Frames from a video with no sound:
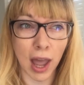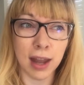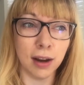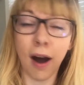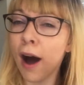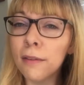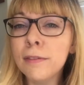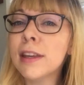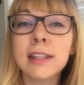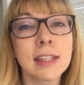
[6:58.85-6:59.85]
and
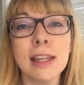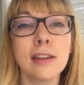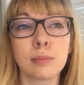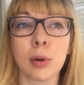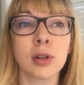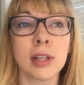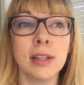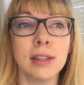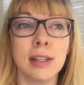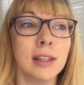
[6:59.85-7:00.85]
obviously this
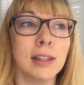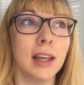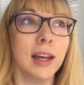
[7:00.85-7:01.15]
person didn't